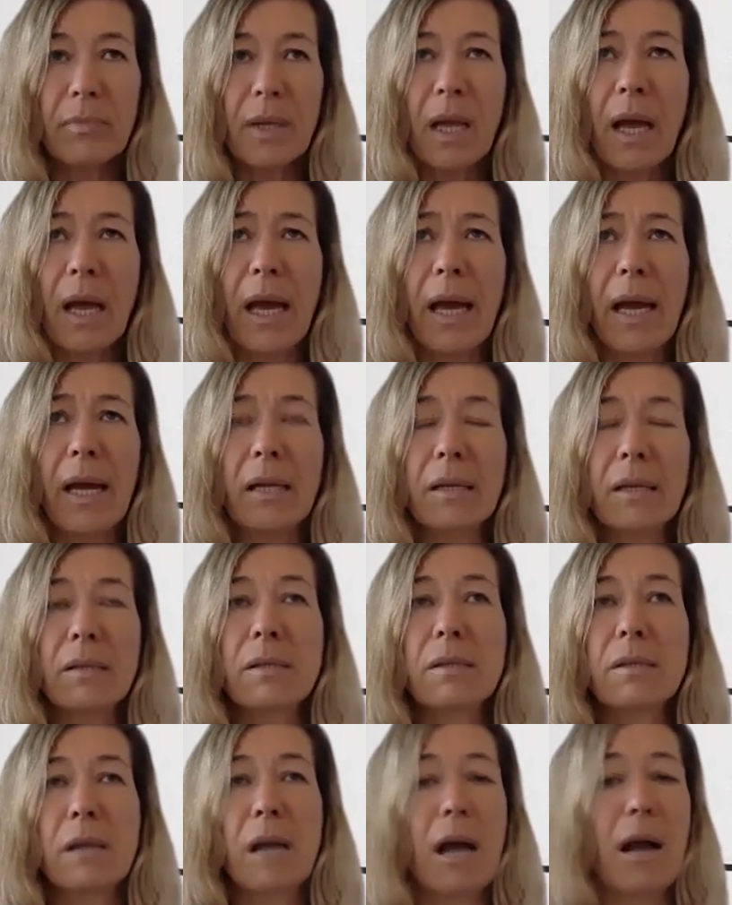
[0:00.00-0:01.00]

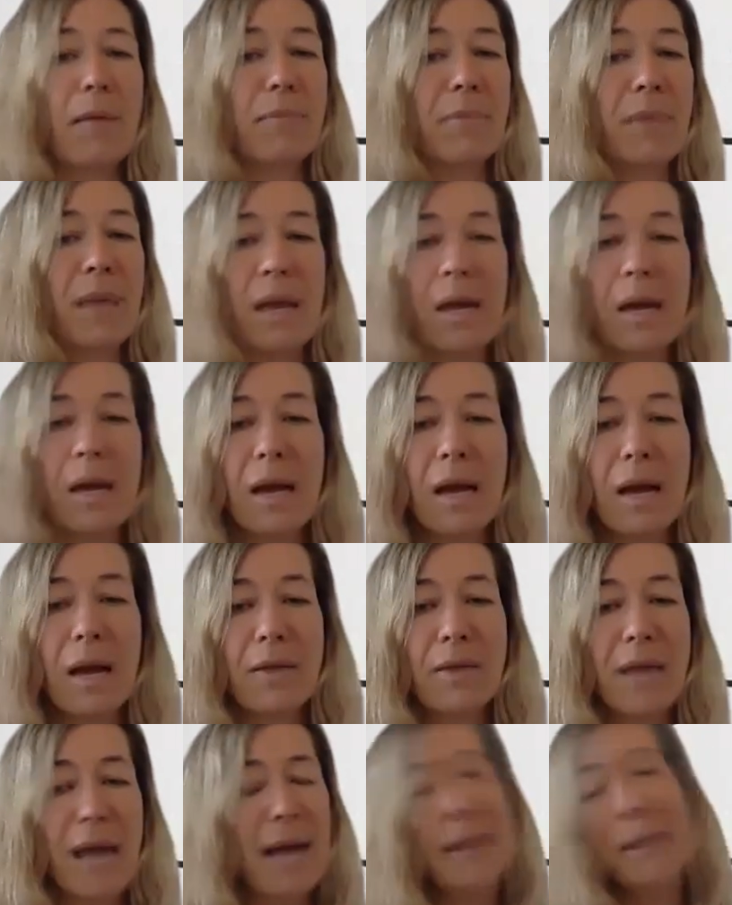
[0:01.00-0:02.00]
And
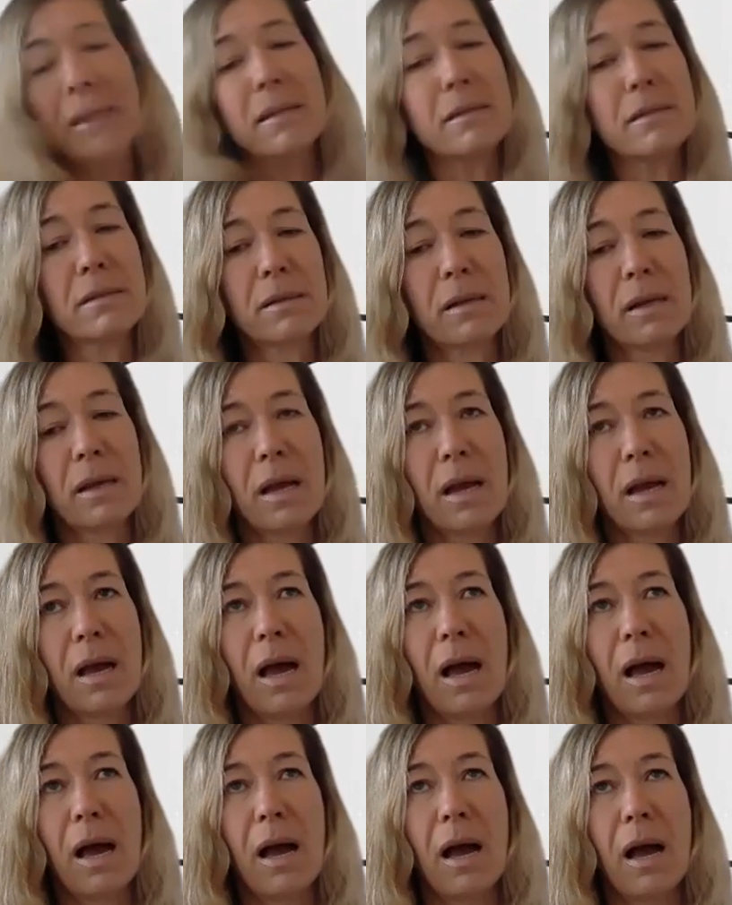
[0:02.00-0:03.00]
that is
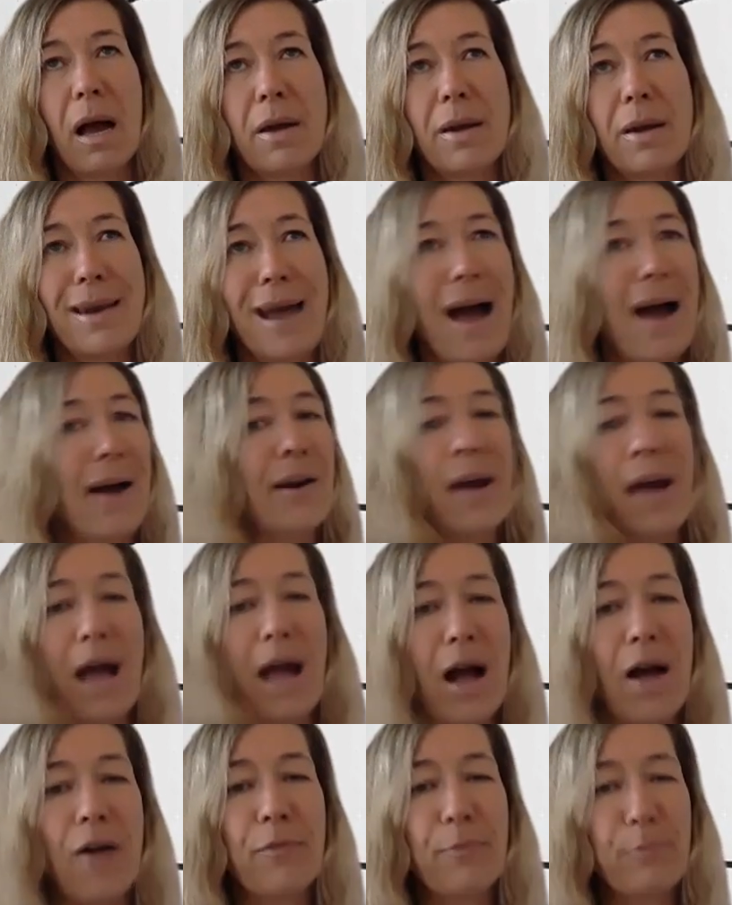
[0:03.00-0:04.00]
not a
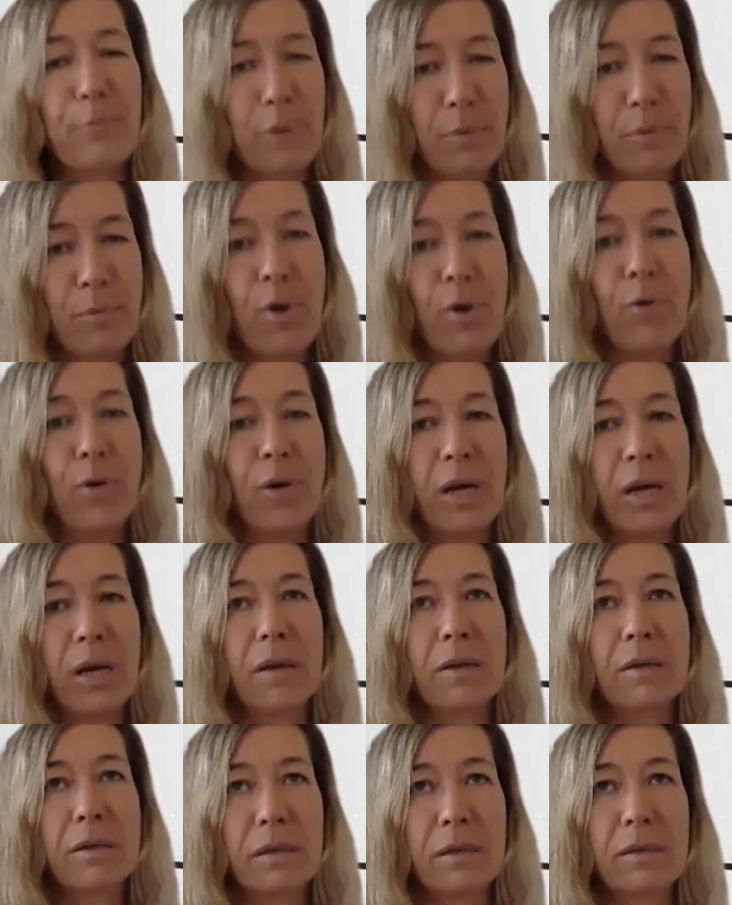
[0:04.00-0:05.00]
health
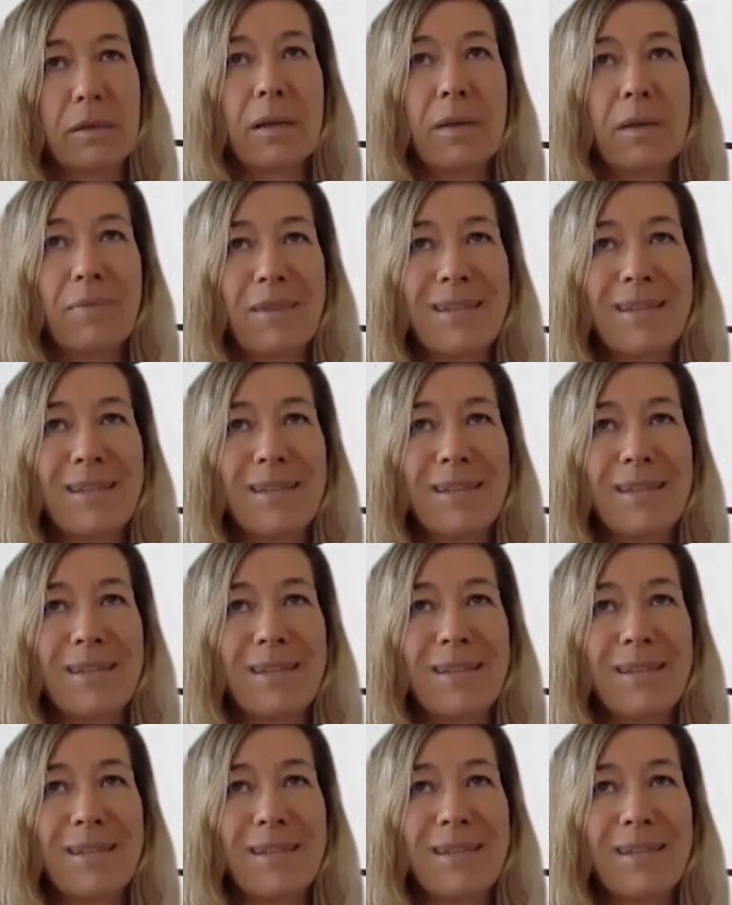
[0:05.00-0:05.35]
promoting system.